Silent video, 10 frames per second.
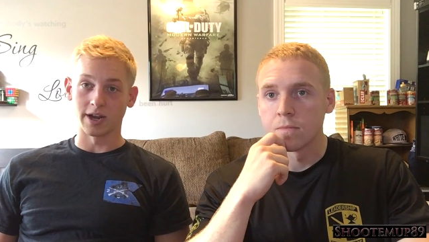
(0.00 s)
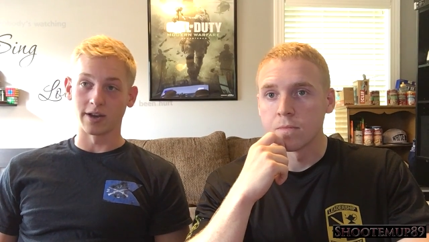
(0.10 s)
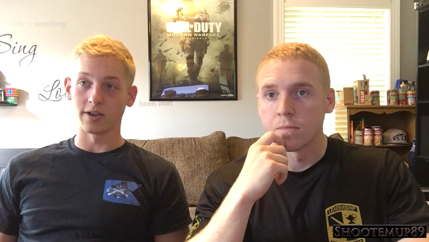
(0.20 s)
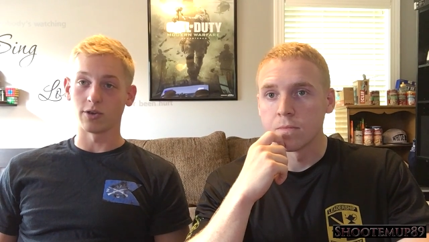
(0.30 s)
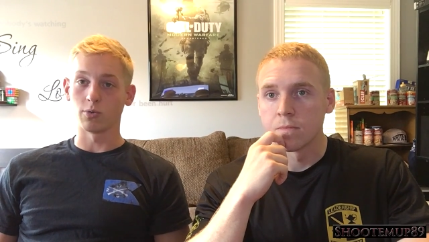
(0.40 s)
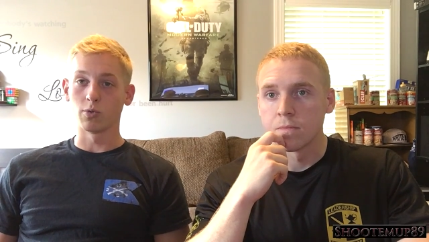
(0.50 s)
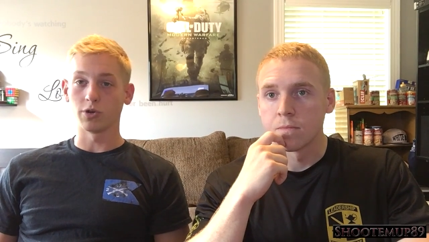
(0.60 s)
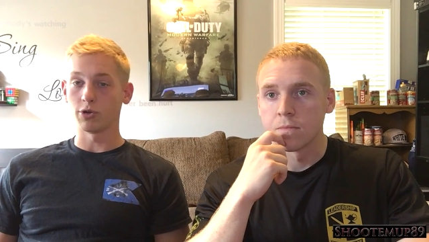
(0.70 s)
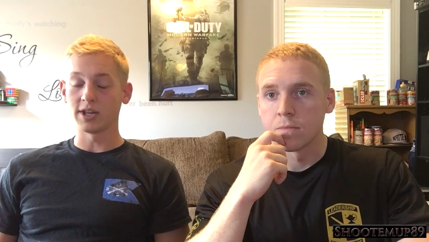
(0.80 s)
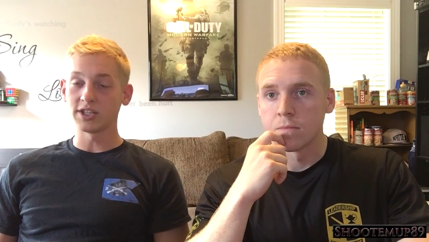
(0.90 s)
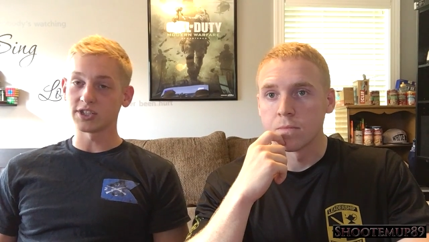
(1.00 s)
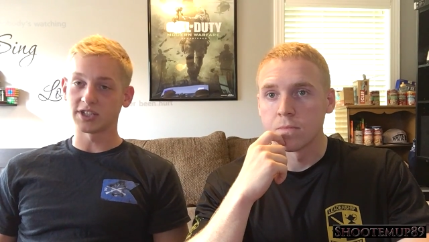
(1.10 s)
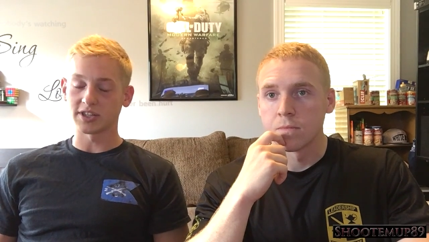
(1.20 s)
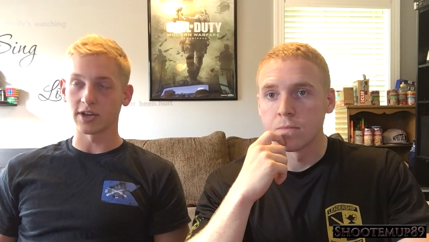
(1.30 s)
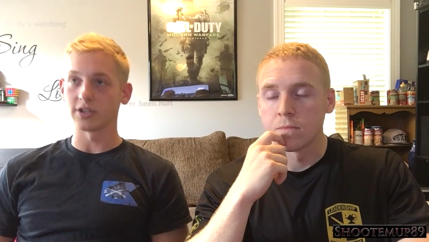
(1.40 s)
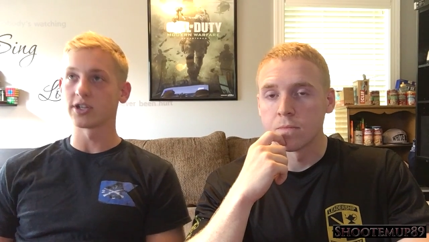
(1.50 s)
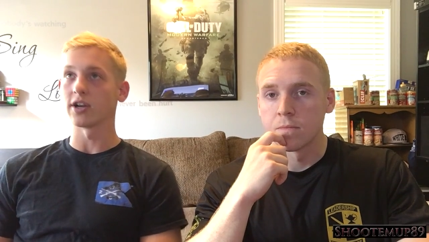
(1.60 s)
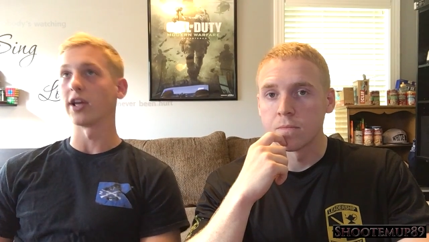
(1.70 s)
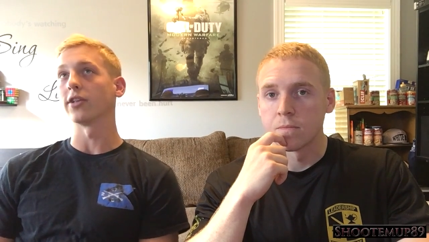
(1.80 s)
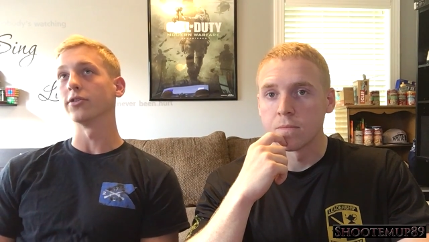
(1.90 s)
Speaker 1: And you you didn't just sit there and just
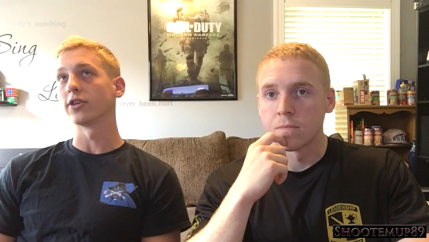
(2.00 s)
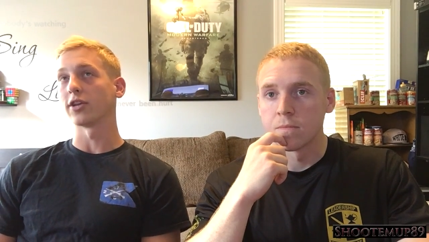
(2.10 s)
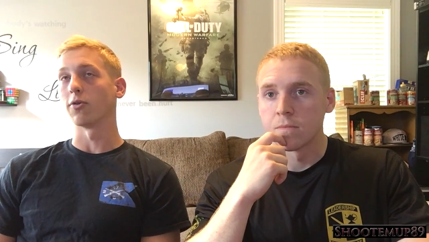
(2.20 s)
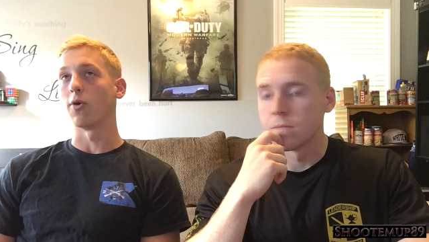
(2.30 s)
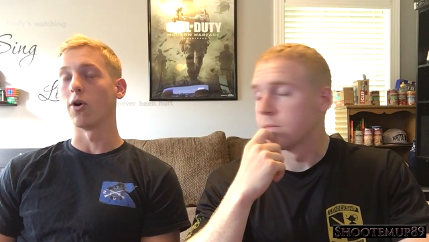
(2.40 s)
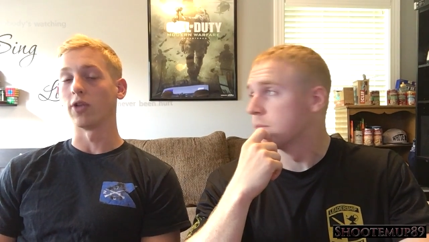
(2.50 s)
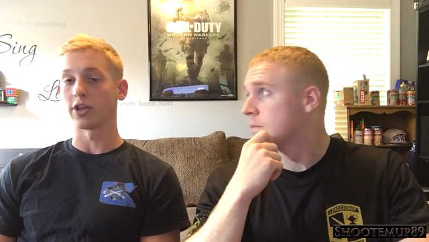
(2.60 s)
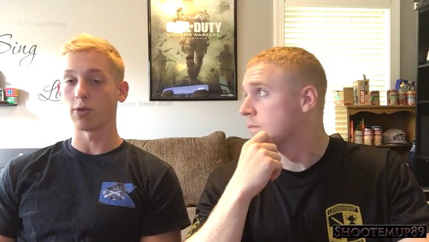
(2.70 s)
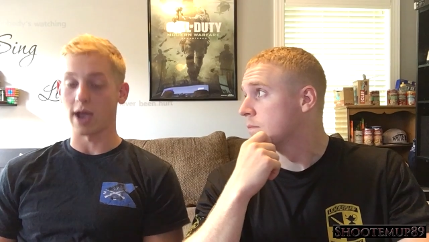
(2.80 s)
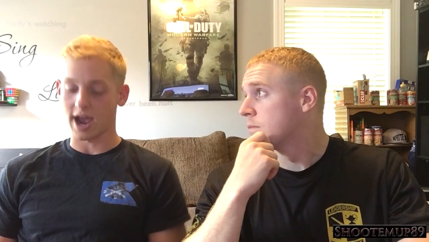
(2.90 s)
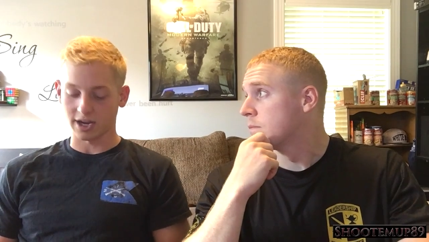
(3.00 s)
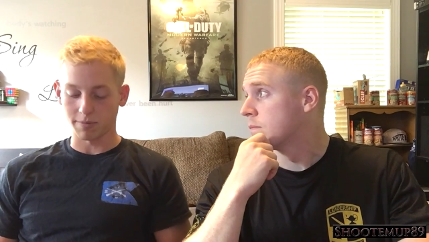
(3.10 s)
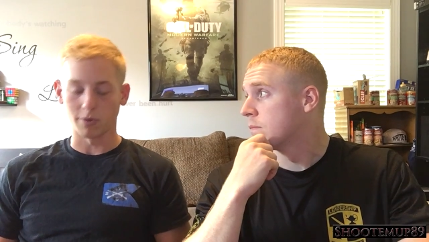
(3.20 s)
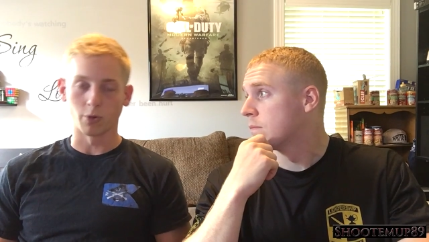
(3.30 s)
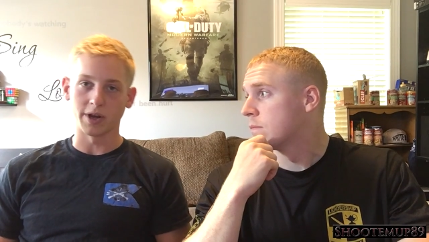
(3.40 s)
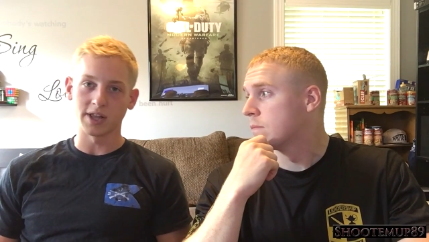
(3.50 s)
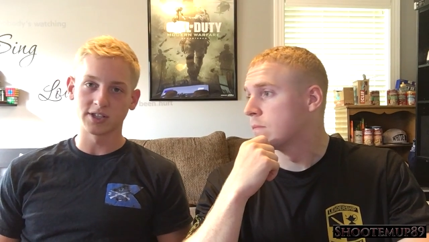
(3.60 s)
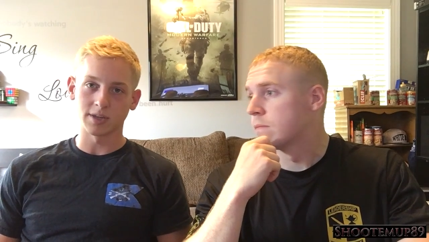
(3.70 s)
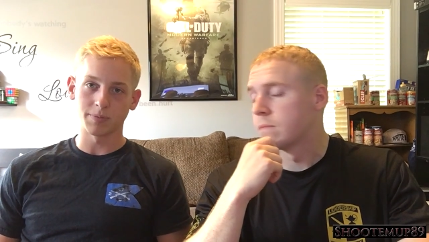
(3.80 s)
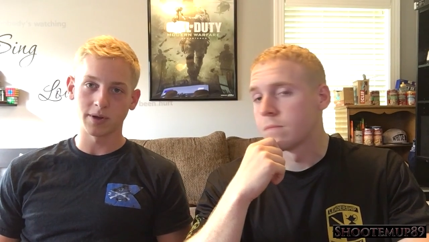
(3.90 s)
kind of like look at the wall. Like, you had to be reading
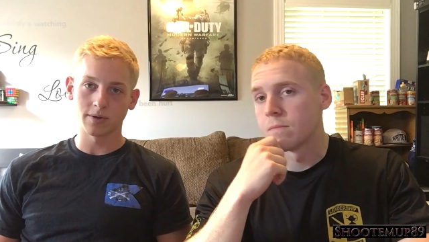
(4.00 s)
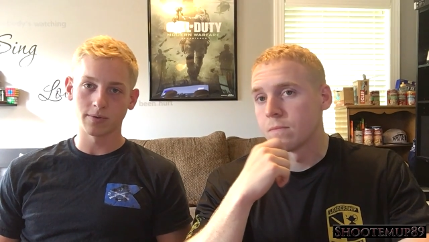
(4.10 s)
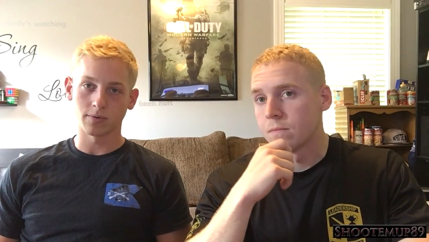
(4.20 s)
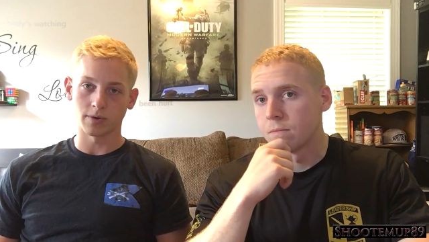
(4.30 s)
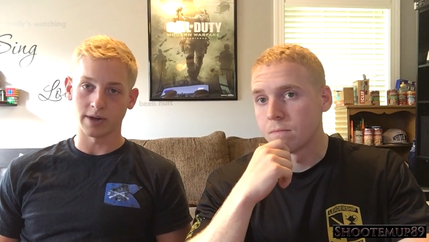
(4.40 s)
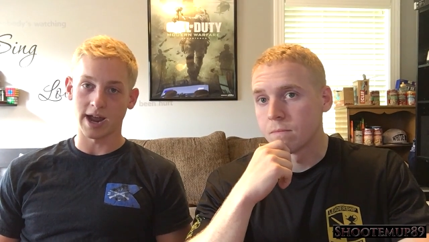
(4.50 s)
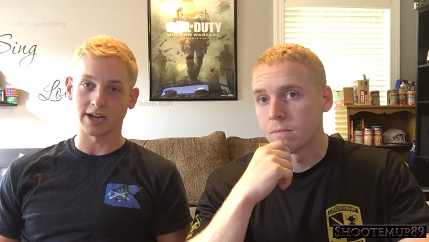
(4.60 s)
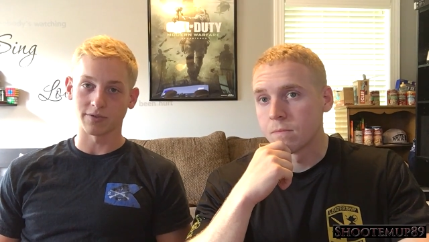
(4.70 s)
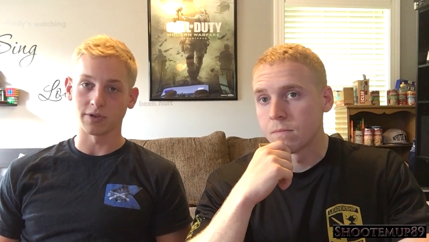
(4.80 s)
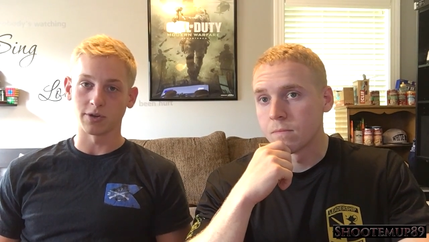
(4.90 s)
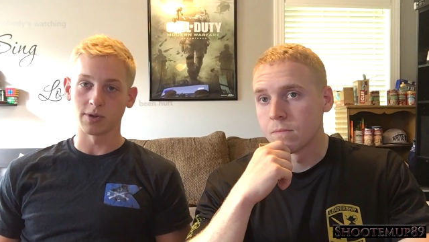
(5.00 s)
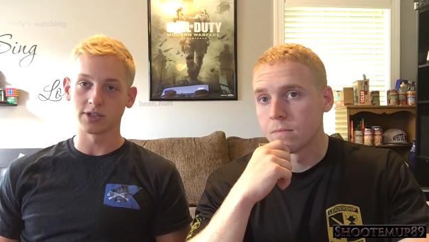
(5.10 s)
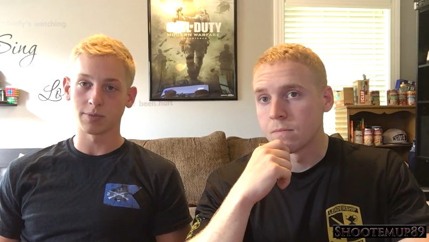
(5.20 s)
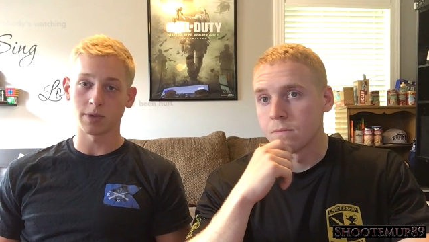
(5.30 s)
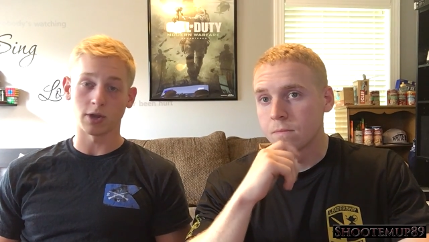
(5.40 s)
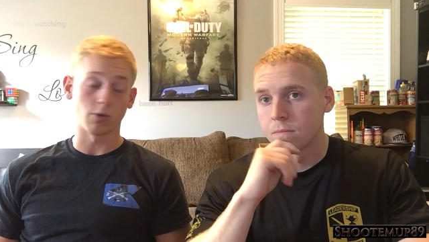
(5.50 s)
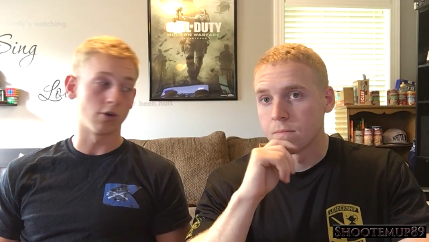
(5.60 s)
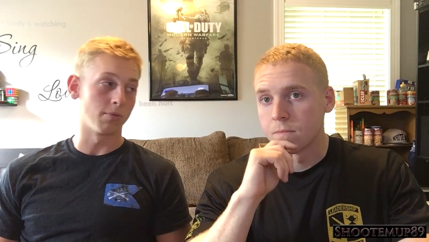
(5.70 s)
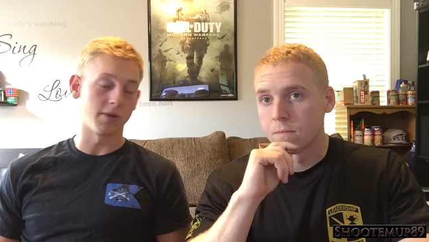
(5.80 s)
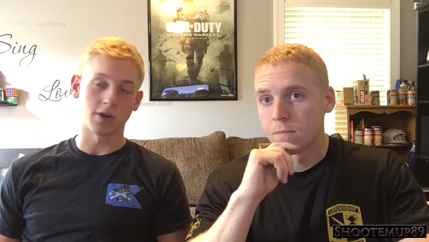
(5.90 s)
something and actively doing something, and you
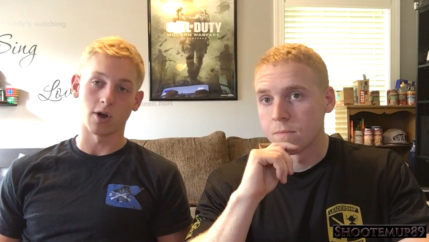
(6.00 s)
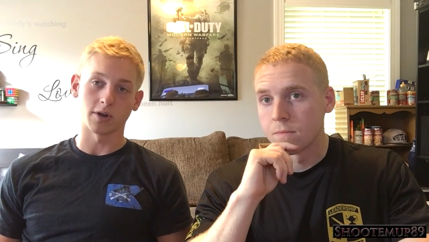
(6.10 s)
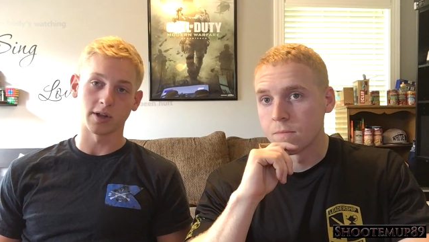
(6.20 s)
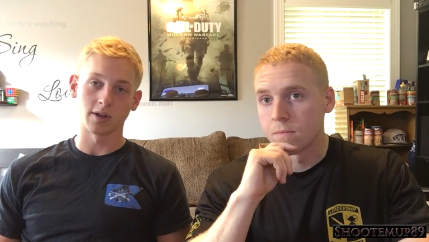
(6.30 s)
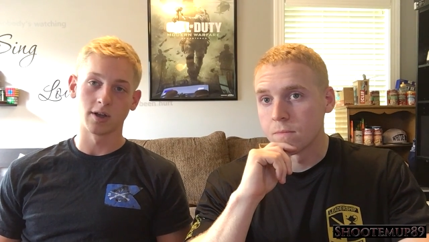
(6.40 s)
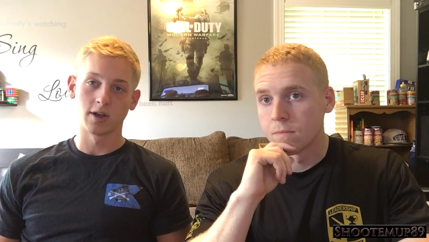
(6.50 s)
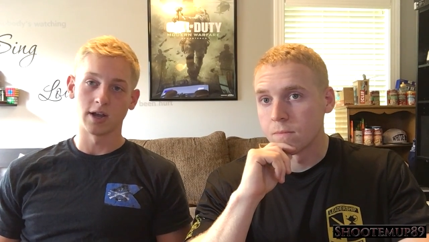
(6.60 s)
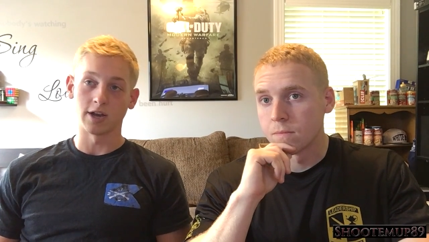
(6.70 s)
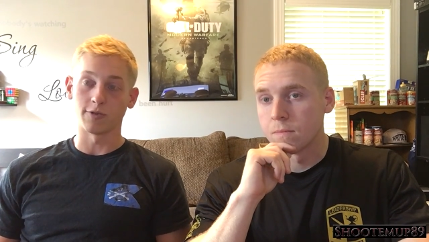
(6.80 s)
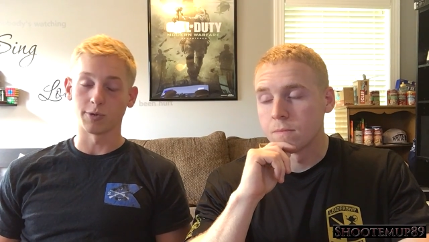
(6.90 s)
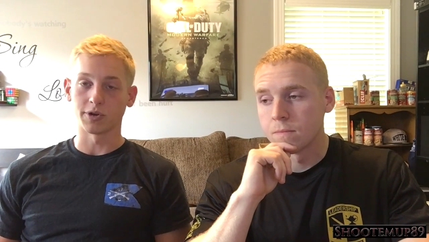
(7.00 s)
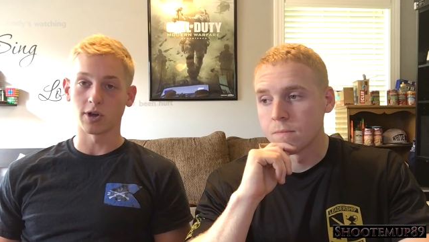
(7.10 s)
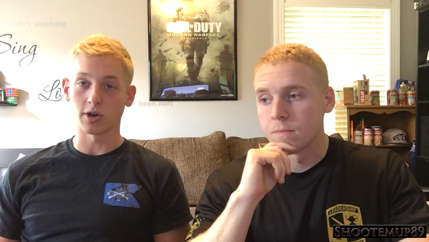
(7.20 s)
couldn't be talking. And if you were t